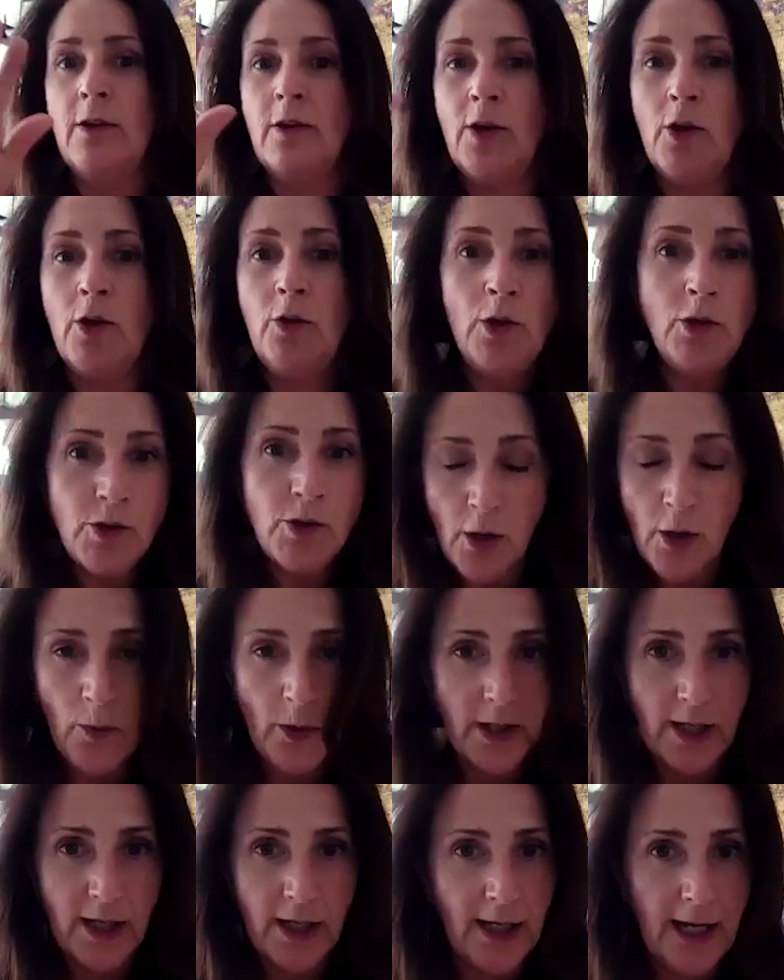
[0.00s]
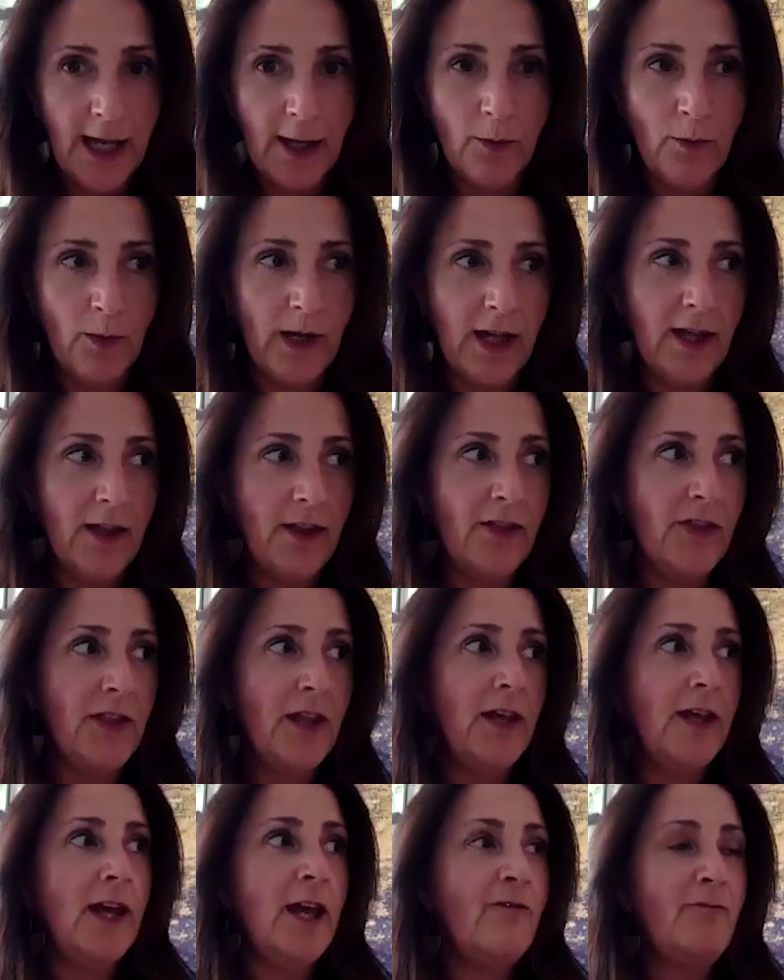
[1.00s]
who you don't want to connect with.
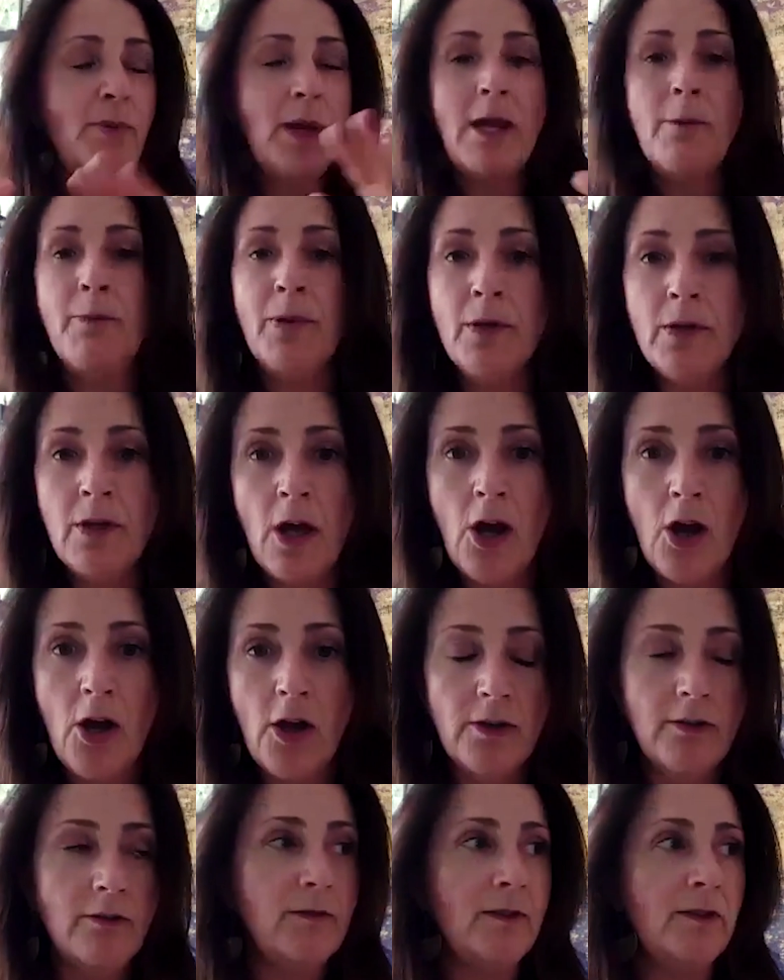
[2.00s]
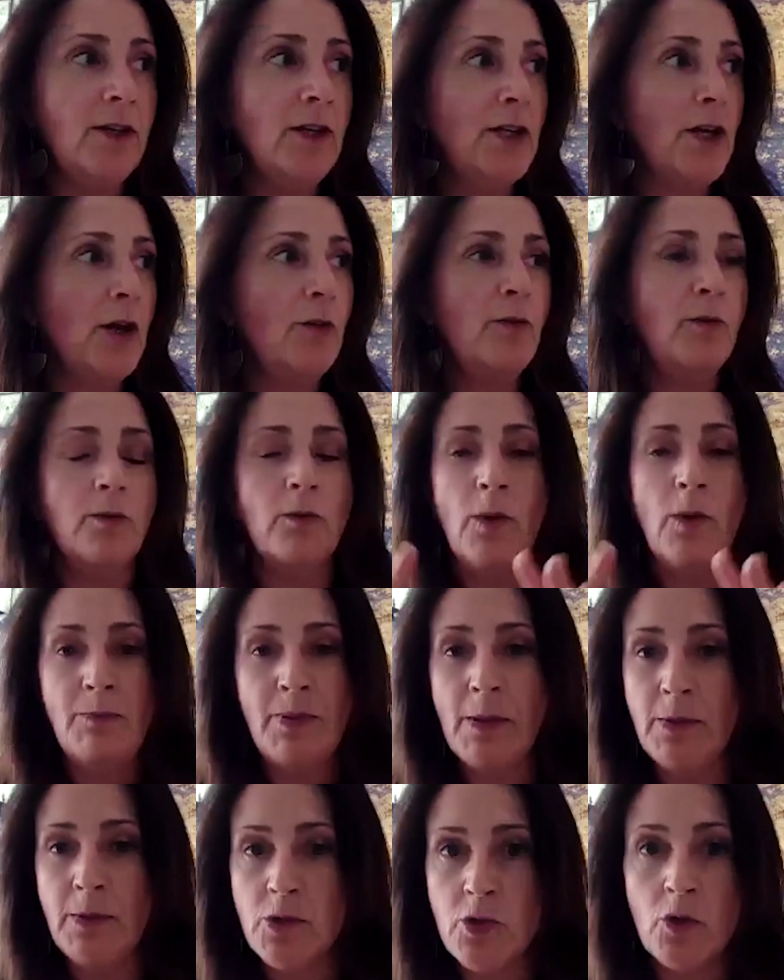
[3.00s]
If people aren't, you know, when
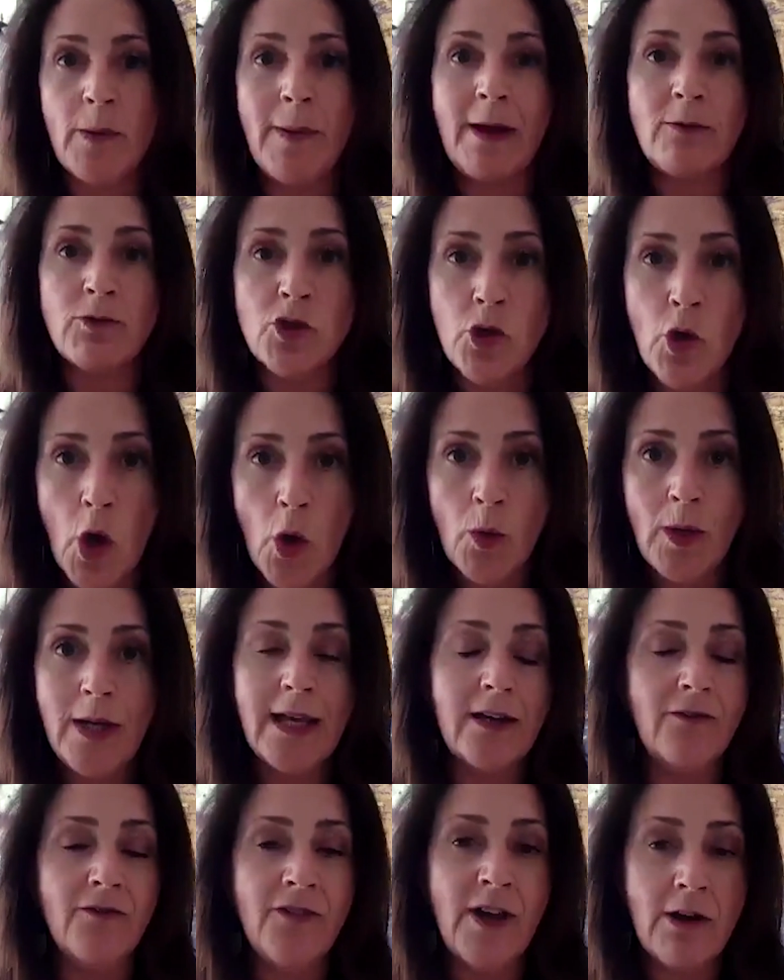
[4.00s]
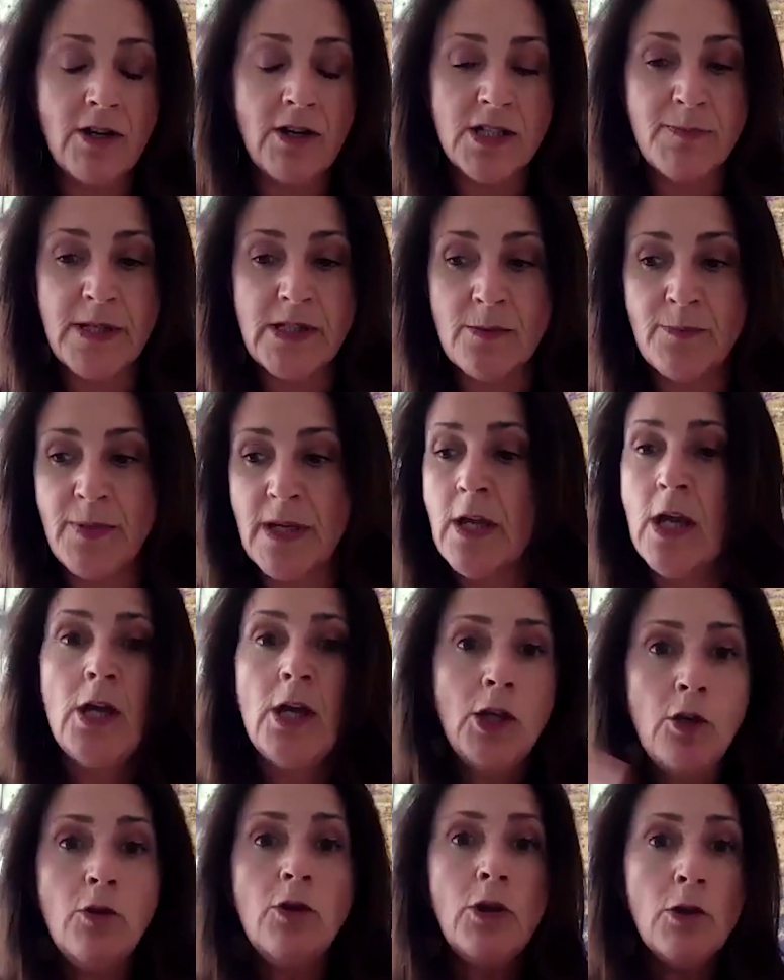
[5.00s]
people talk about trolling and various bits and things,
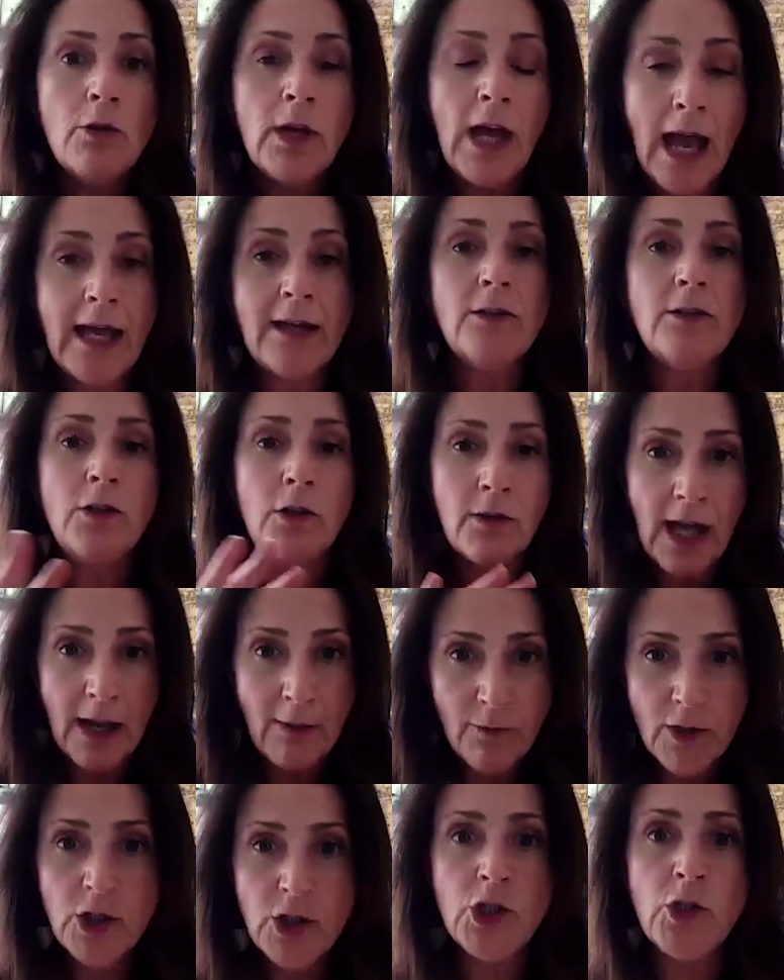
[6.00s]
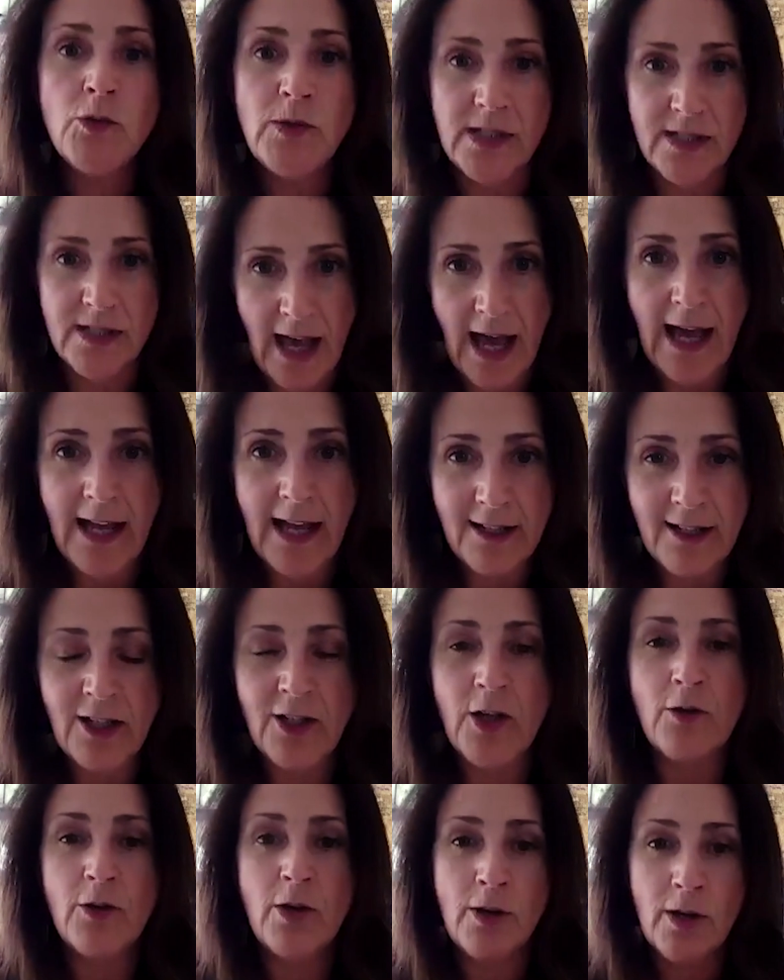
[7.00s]
you can reduce that, you
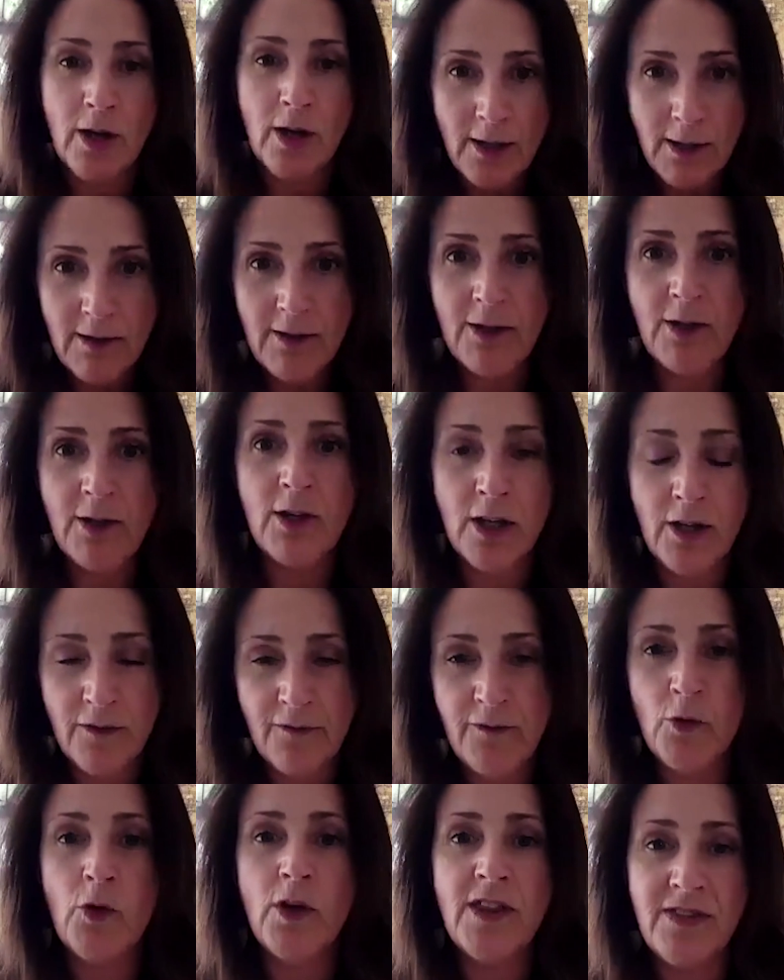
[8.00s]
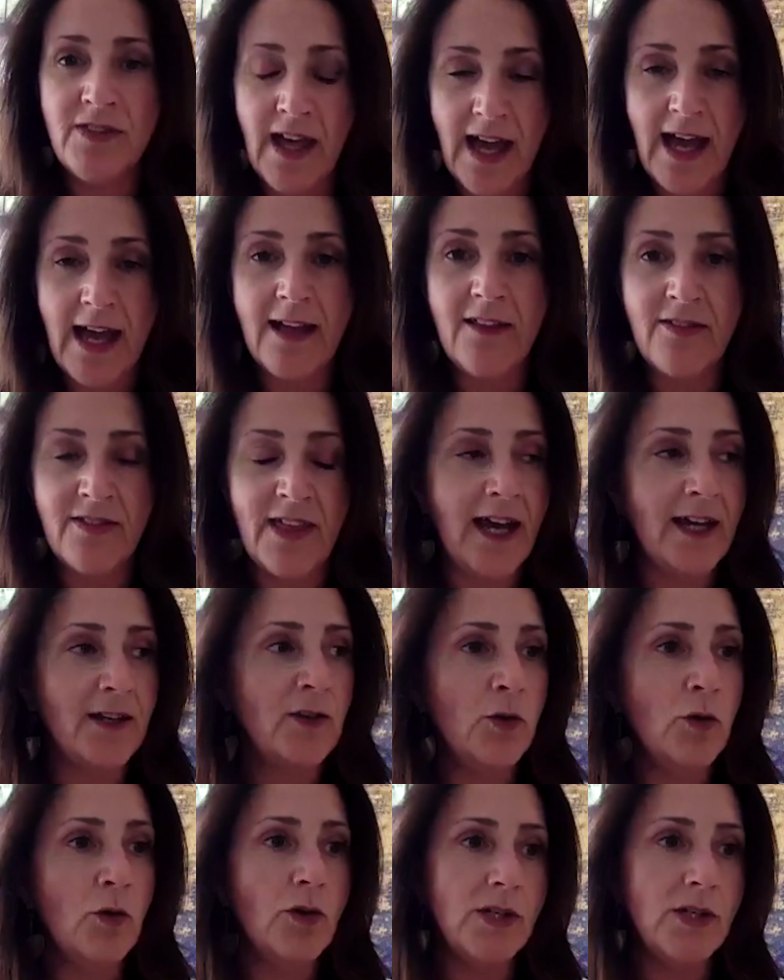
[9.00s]
know, you can avoid that
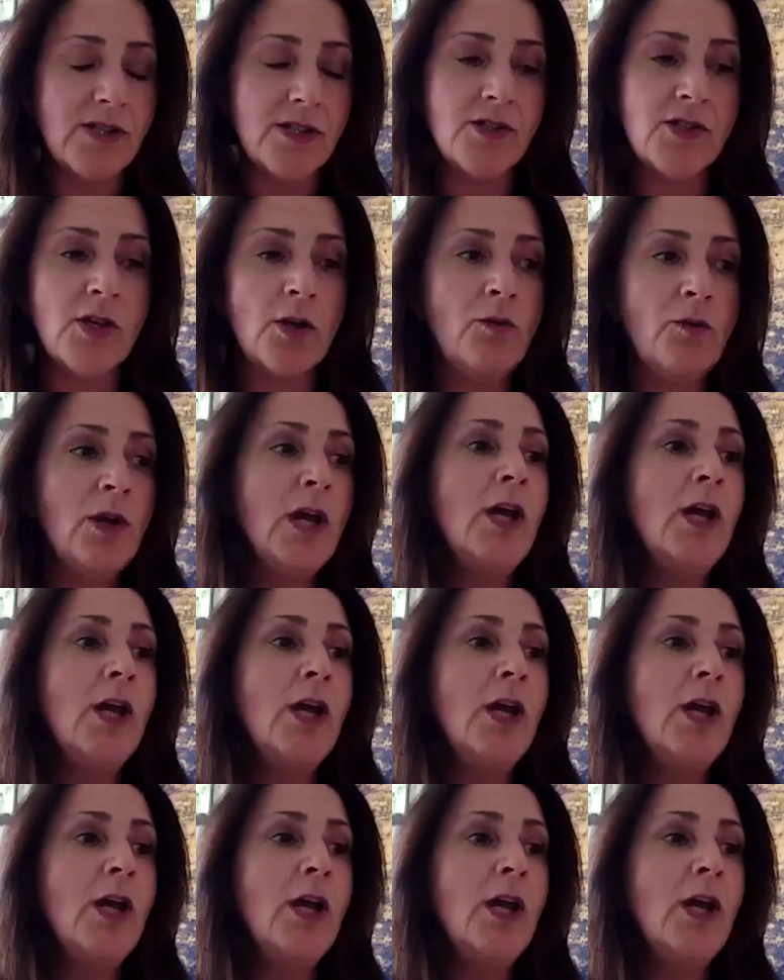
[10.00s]
noise. So